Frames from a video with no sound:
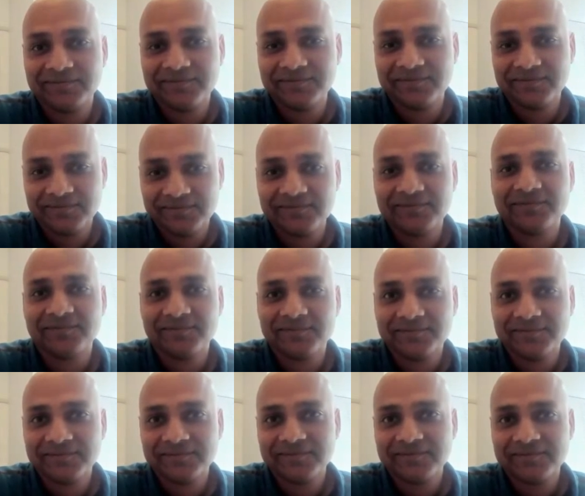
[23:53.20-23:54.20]

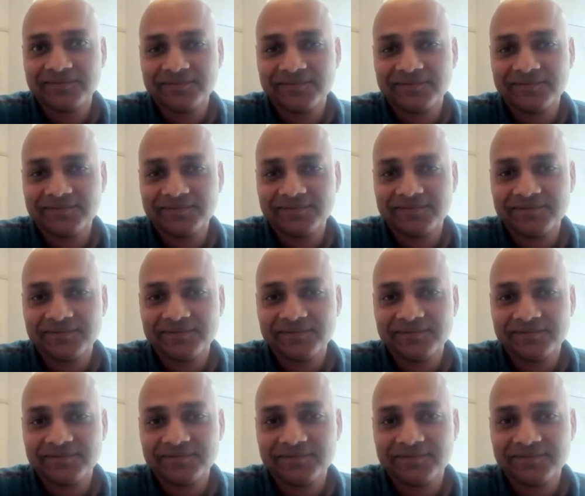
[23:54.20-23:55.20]

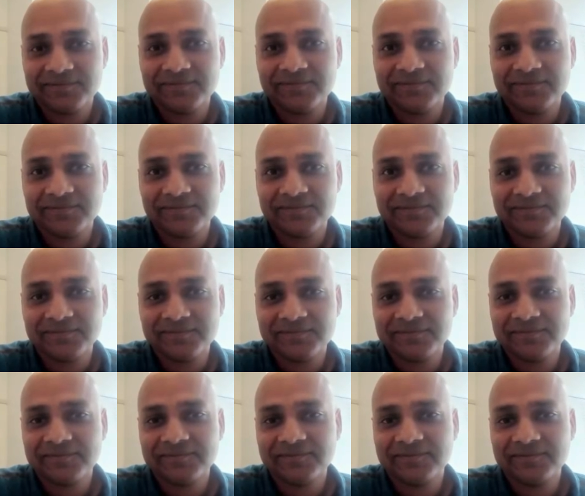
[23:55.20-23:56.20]

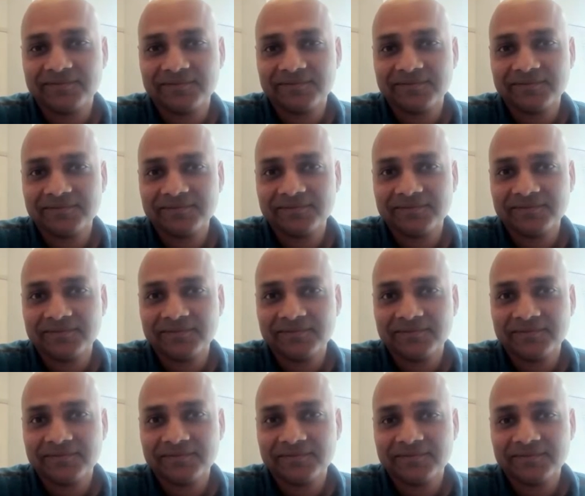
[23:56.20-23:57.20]

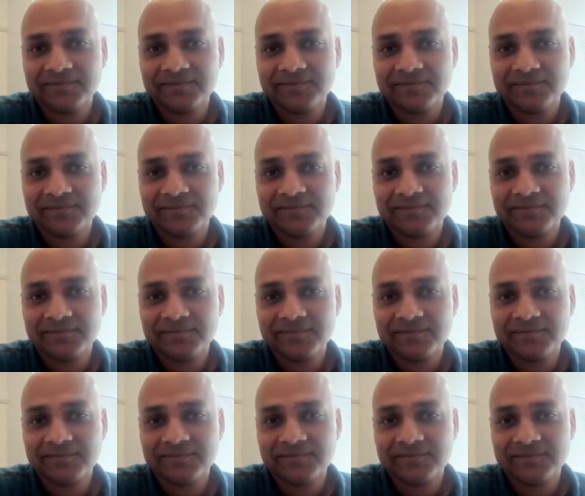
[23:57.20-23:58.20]

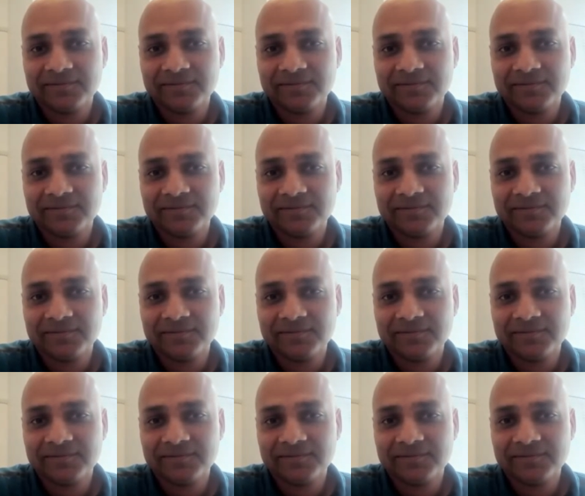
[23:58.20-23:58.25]
No words are spoken by the person on screen.